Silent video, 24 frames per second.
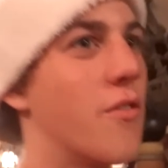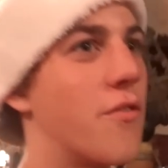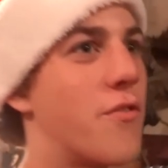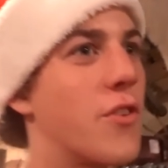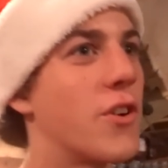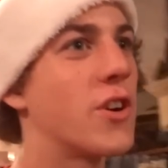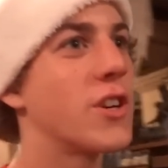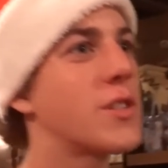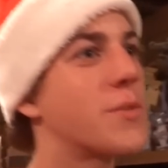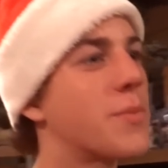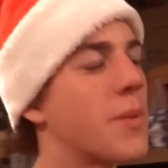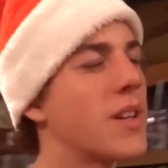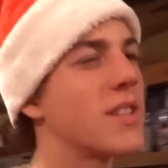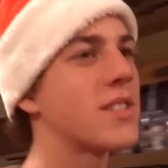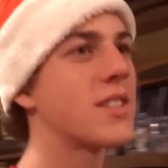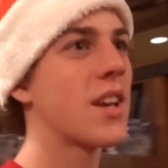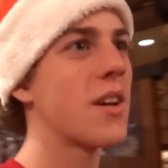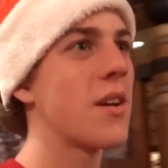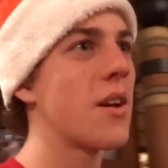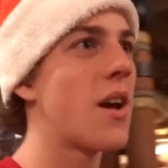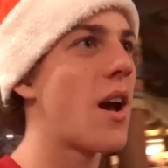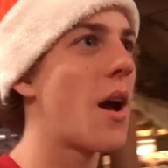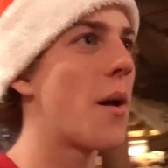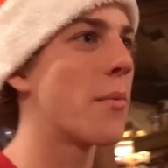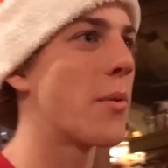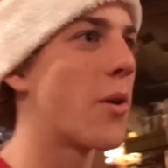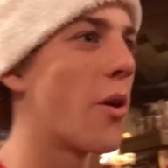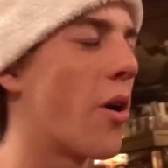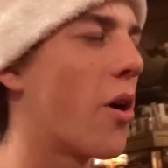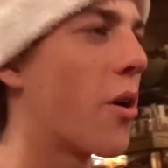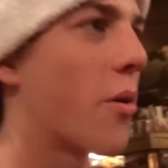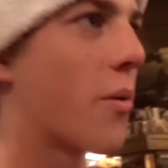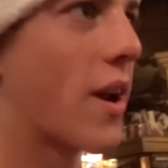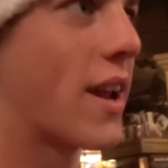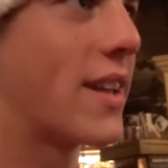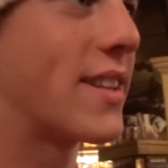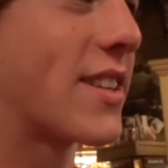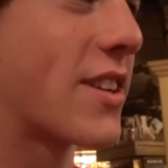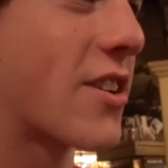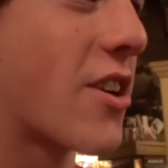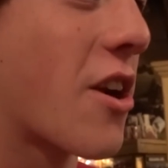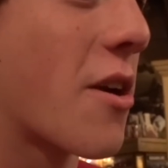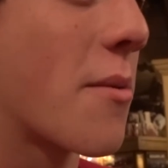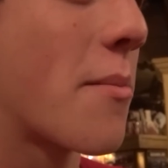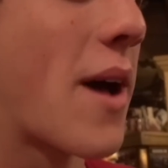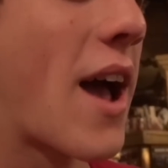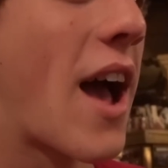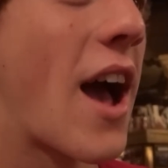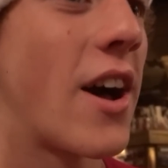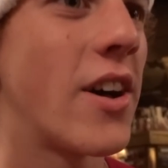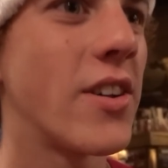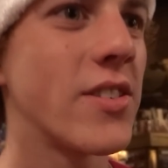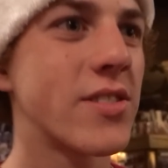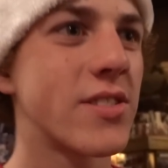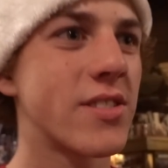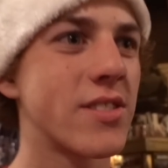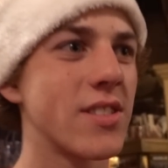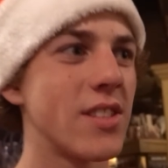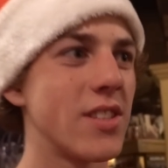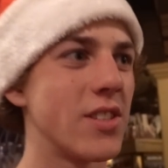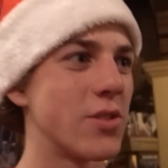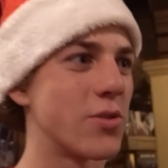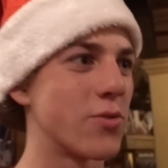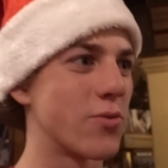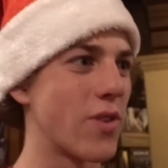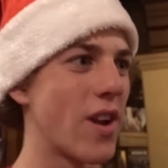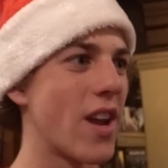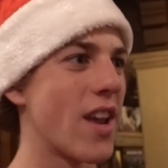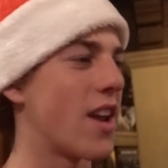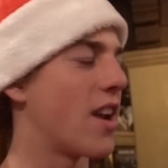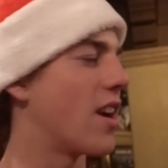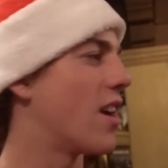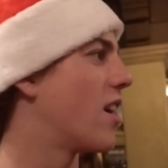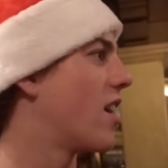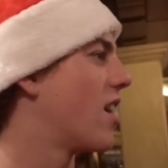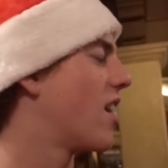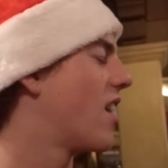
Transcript: First place I'm going when I decorate my house is right here.